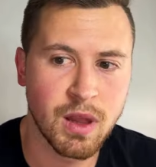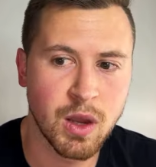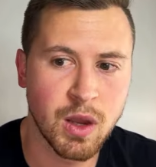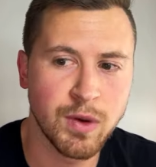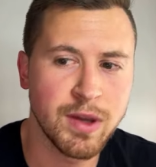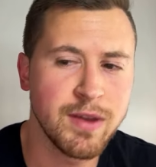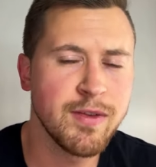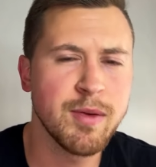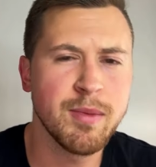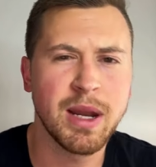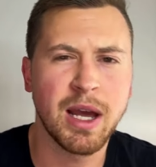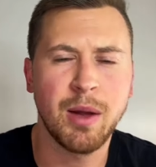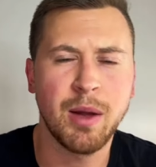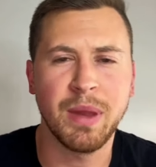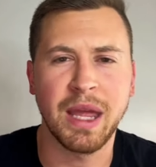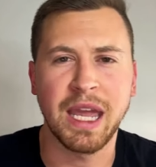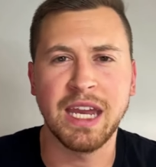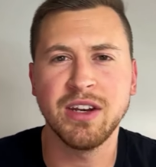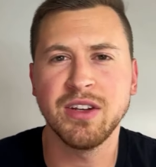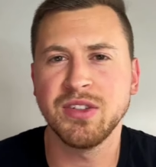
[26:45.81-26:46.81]
We've even helped
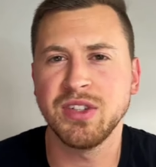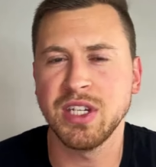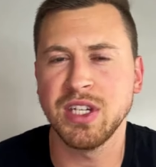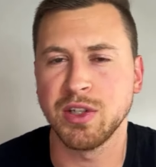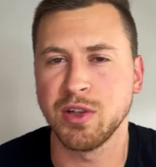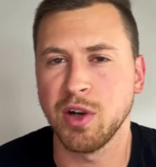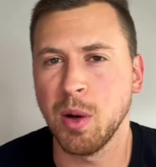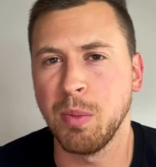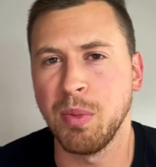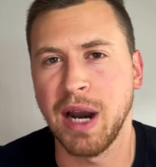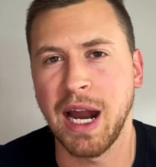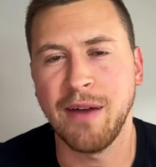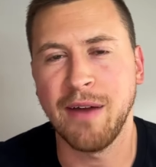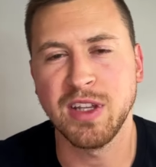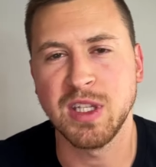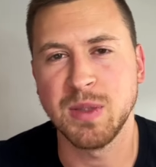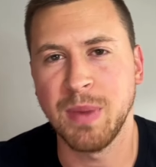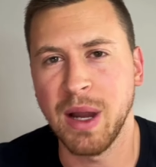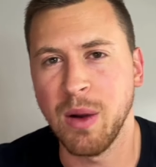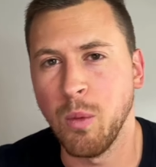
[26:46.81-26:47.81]
agencies grow
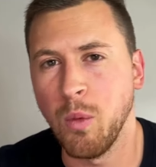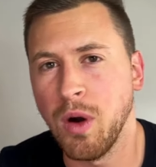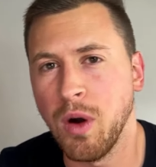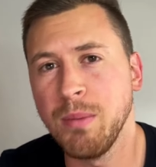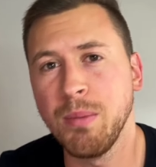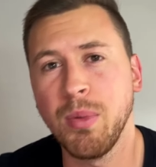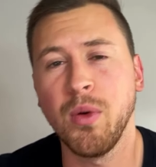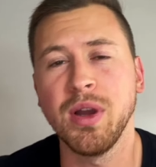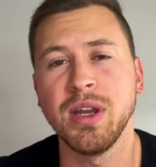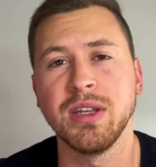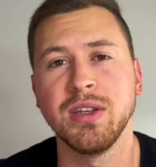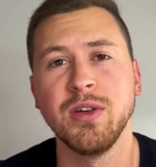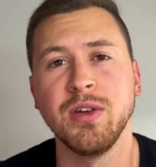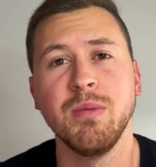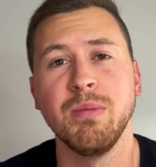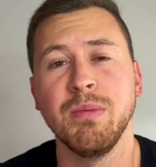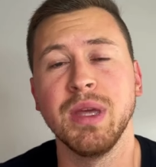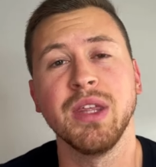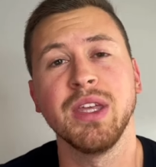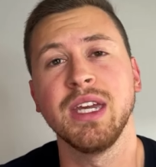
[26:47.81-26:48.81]
profits by $1.2
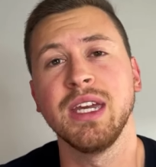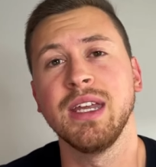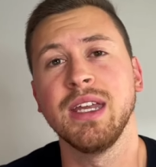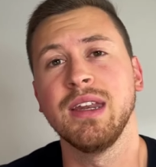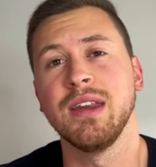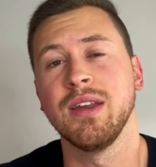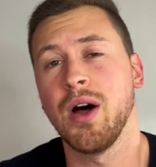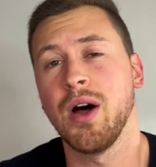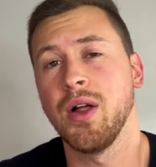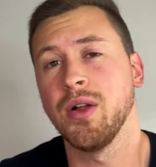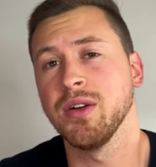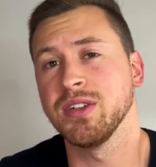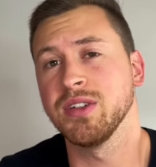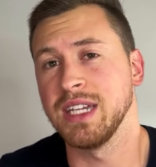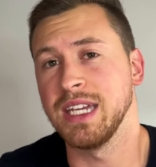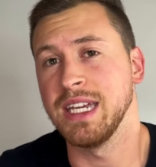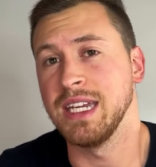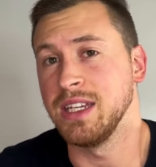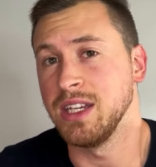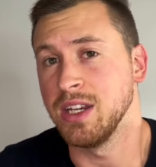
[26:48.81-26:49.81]
million
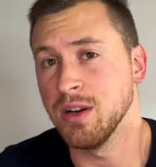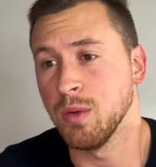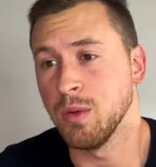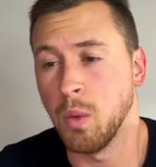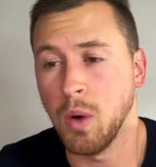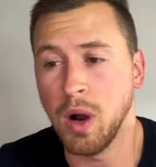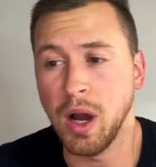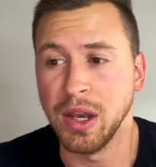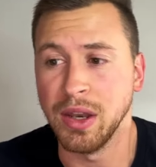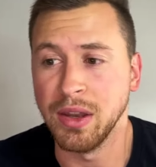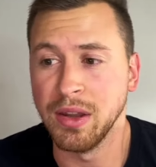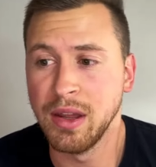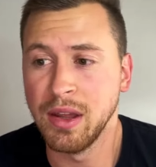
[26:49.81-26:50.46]
in year one.